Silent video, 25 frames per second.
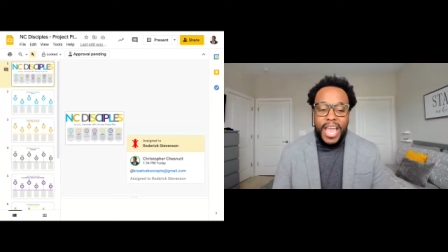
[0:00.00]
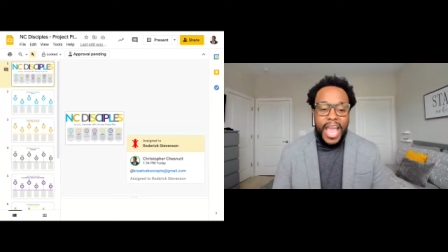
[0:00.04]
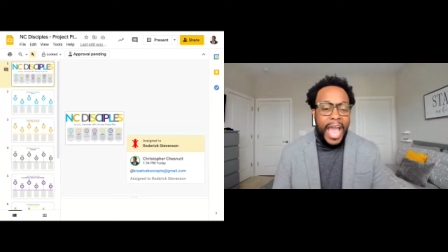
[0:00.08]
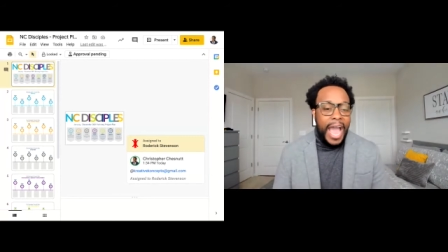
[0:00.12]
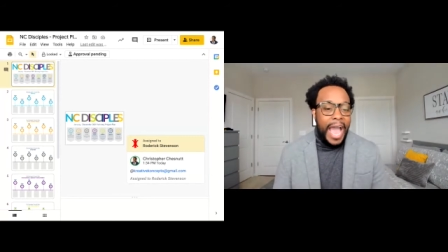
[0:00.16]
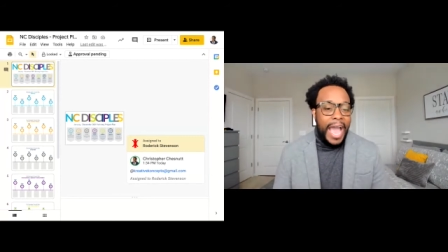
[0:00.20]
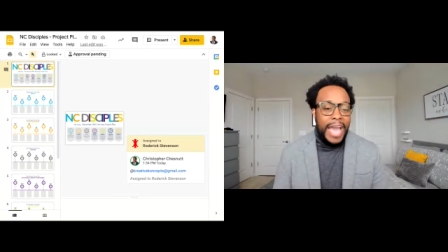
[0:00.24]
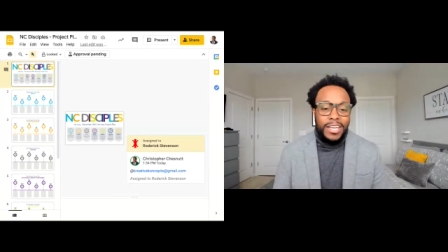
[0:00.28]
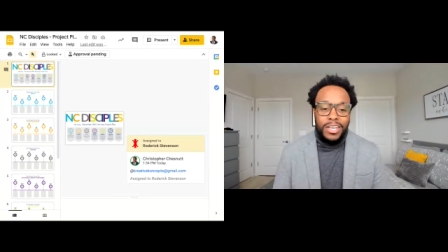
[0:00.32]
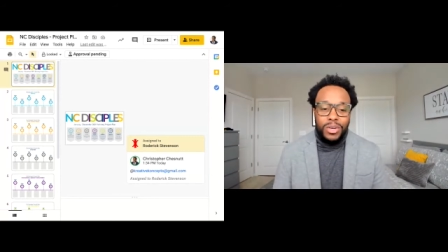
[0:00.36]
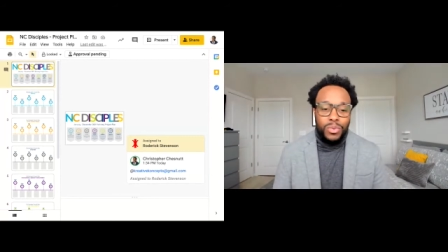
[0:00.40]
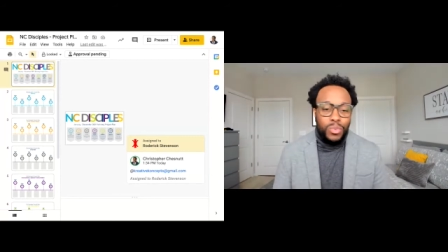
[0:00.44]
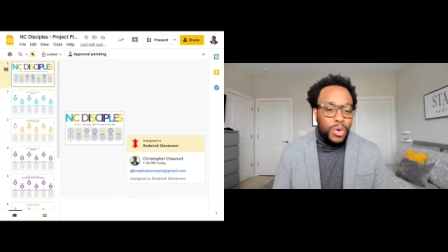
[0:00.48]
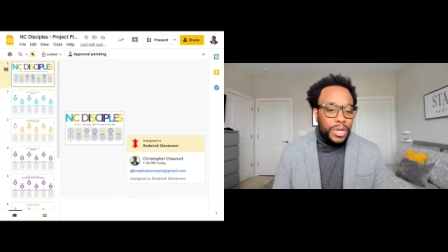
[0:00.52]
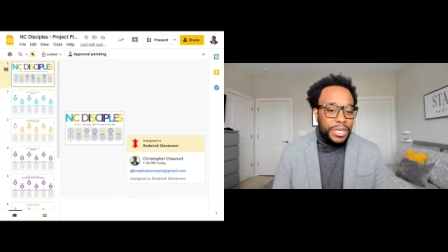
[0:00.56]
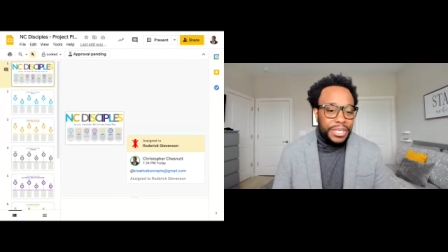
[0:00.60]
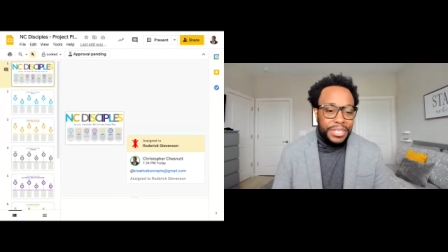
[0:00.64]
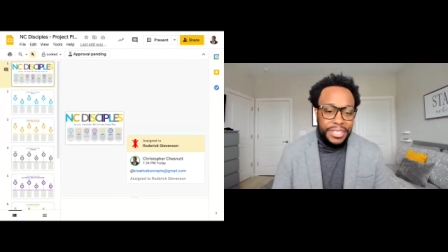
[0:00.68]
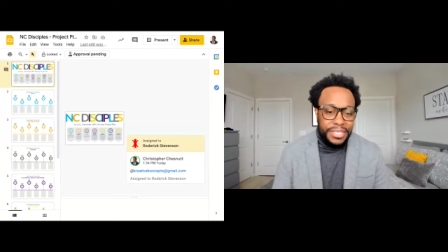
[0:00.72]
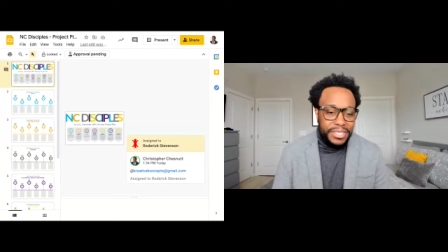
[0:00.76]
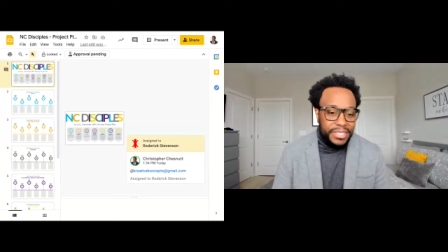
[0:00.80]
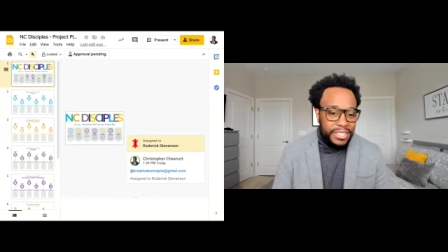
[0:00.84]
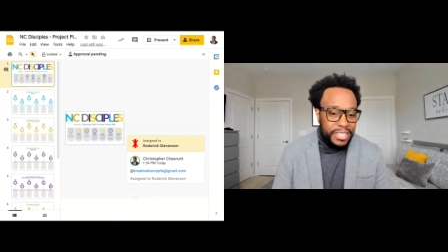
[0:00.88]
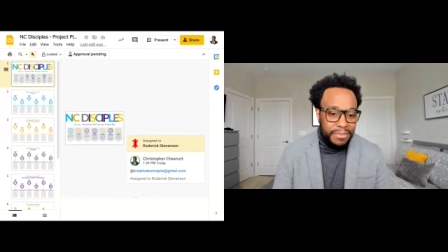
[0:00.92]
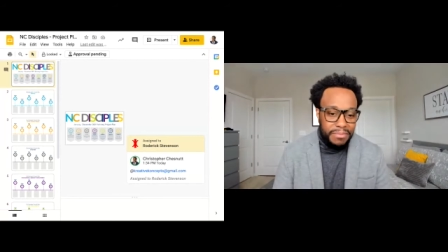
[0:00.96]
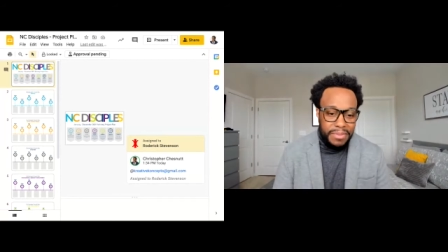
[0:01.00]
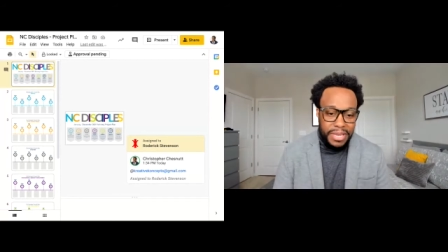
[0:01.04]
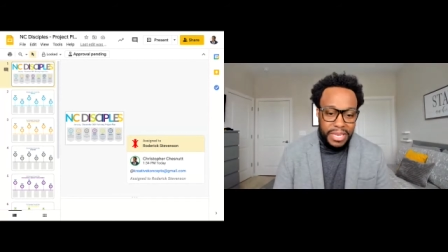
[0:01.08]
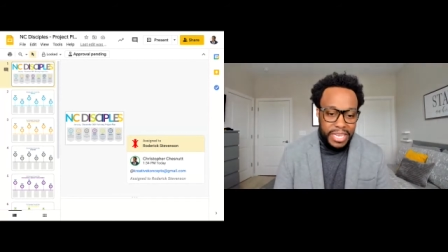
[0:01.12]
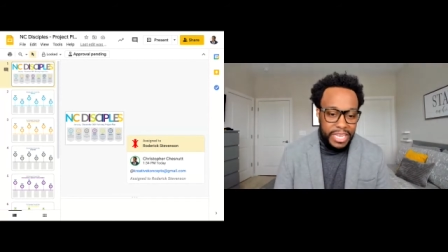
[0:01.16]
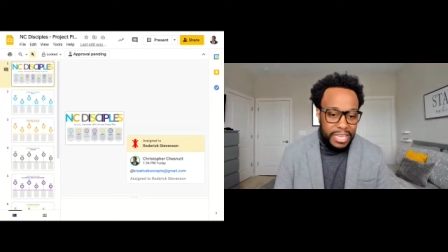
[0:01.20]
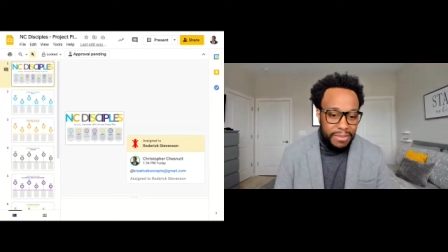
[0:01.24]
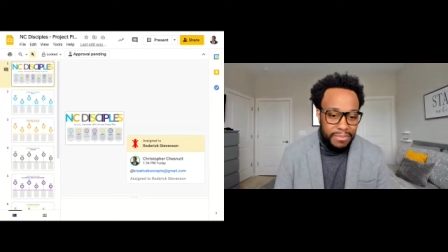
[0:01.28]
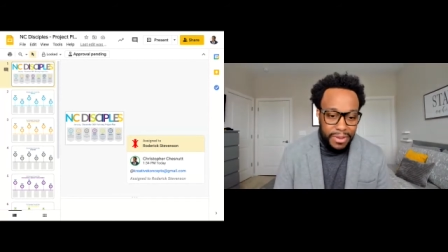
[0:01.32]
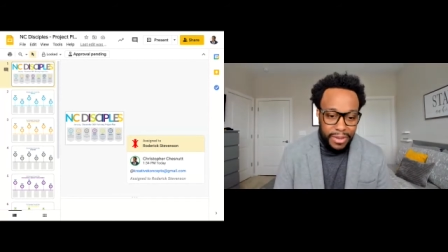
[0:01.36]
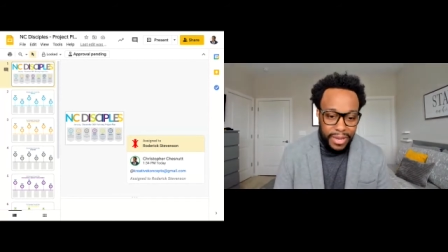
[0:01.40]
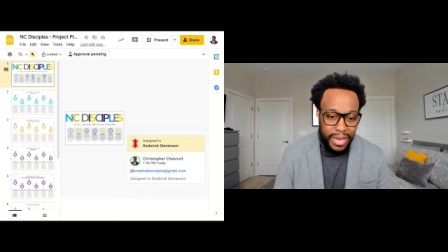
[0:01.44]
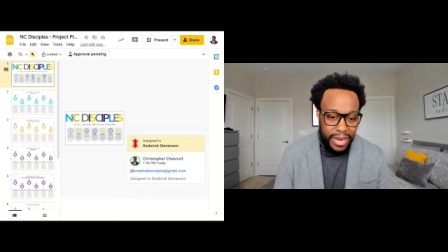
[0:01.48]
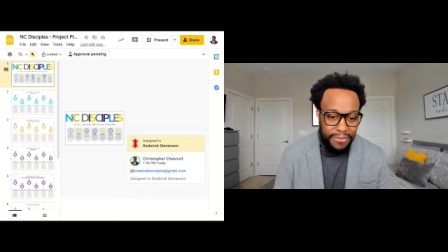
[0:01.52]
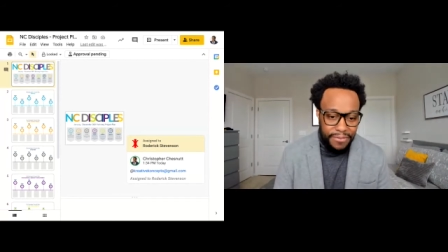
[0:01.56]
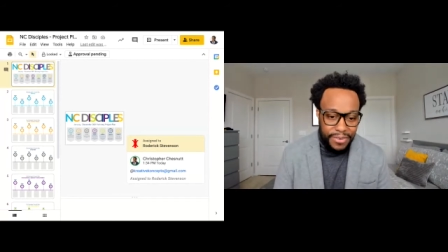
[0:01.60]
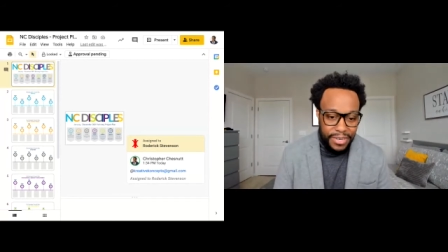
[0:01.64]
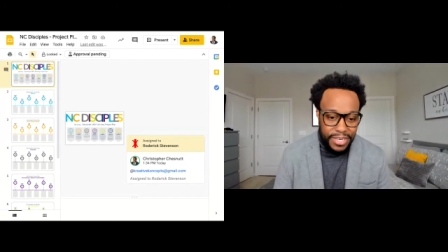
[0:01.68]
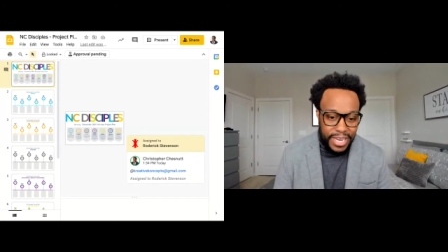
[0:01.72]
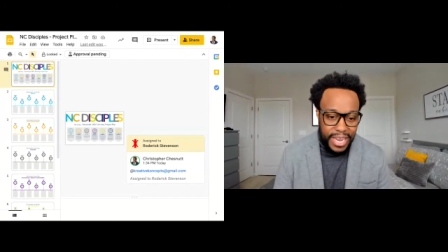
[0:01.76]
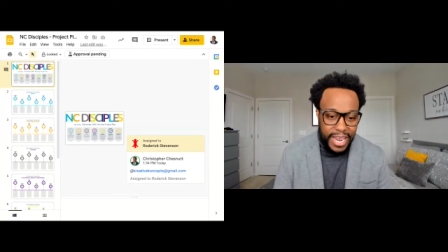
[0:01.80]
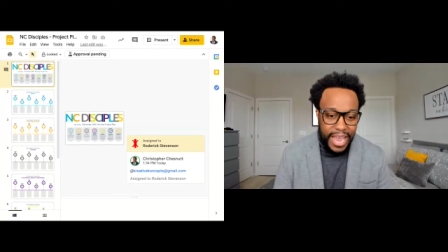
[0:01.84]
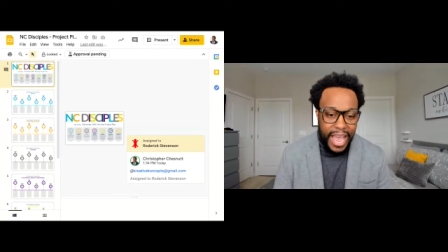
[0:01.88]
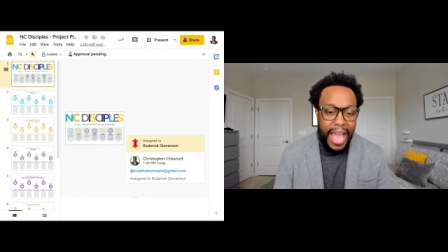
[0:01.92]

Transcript: I don't want it to send me an email every day.